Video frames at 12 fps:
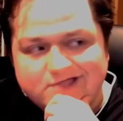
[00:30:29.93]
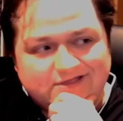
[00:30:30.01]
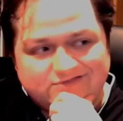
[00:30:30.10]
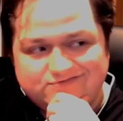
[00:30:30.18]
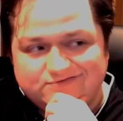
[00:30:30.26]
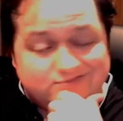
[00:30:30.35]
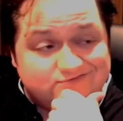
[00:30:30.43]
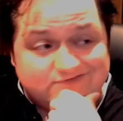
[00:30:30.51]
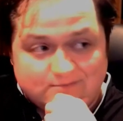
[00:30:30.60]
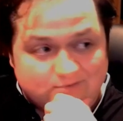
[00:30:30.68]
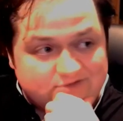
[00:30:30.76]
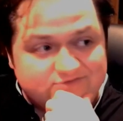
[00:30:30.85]
I think it's the
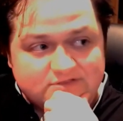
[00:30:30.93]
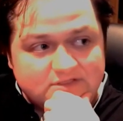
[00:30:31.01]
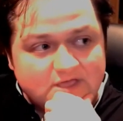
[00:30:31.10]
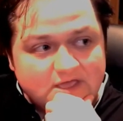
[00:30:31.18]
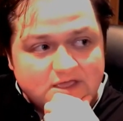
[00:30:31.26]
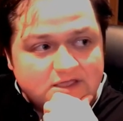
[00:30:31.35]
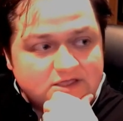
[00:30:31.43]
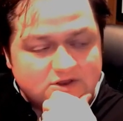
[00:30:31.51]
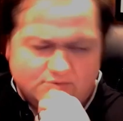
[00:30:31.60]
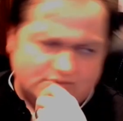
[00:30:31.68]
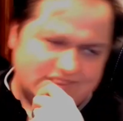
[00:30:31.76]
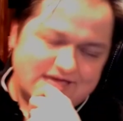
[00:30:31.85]
same reason,
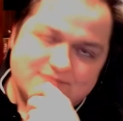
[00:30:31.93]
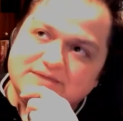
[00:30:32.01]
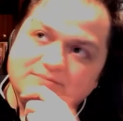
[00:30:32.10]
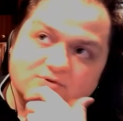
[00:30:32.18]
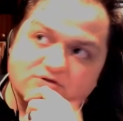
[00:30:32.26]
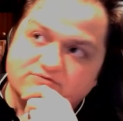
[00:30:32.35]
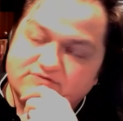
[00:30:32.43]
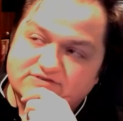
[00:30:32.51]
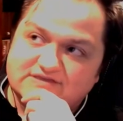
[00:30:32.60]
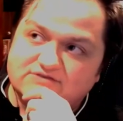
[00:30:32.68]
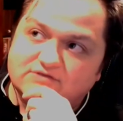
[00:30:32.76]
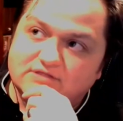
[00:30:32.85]
that meme could have
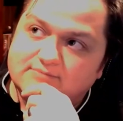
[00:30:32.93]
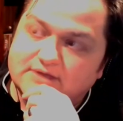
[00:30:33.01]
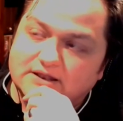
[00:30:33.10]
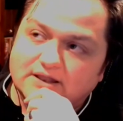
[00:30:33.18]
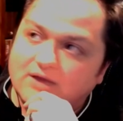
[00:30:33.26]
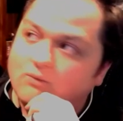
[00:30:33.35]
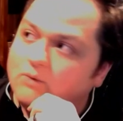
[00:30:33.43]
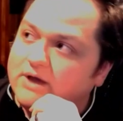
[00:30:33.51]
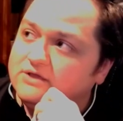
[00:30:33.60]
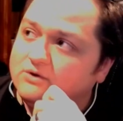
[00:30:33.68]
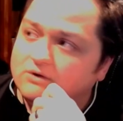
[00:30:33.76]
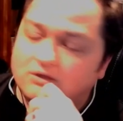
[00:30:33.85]
as easily been like, why
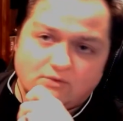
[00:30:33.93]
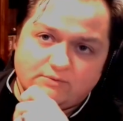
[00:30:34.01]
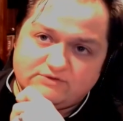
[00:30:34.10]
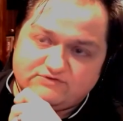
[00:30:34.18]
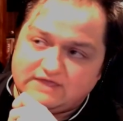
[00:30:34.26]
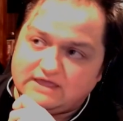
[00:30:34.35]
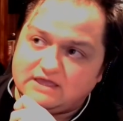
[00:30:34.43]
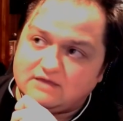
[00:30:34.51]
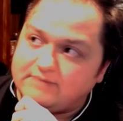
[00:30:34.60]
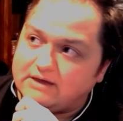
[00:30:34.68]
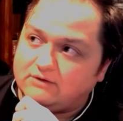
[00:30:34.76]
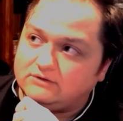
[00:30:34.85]
are you all always thinking
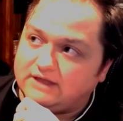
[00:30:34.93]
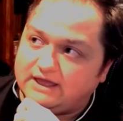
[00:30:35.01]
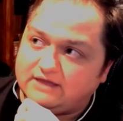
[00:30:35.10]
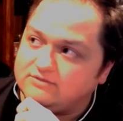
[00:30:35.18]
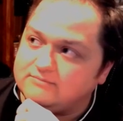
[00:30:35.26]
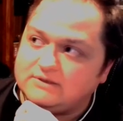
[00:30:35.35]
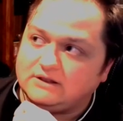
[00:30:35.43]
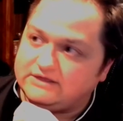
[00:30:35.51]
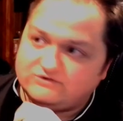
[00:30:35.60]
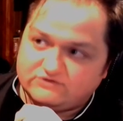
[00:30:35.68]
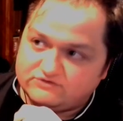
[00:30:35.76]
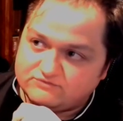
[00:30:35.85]
about like the Middle
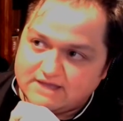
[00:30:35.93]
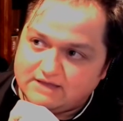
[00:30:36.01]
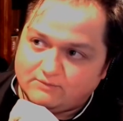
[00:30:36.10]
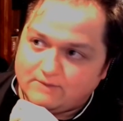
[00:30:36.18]
Ages, right?